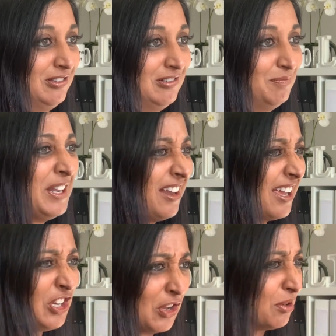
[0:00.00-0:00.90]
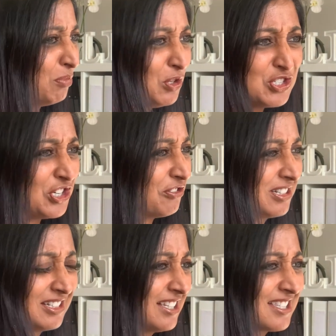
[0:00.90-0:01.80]
A bit like, computer
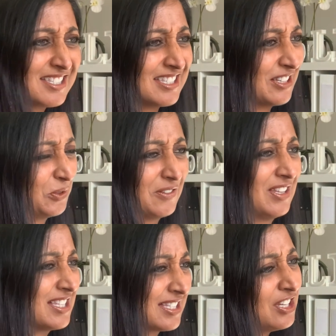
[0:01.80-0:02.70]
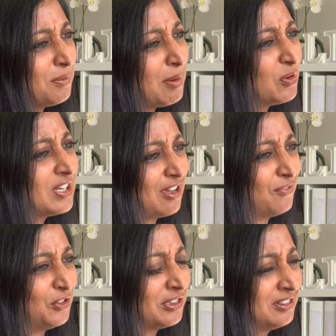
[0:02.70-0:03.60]
and disks and all of this. Can your memory get
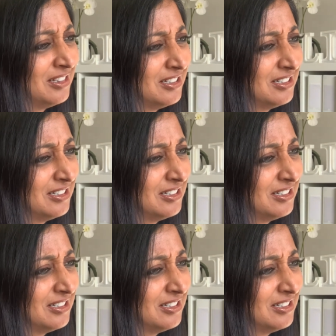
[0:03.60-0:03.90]
full?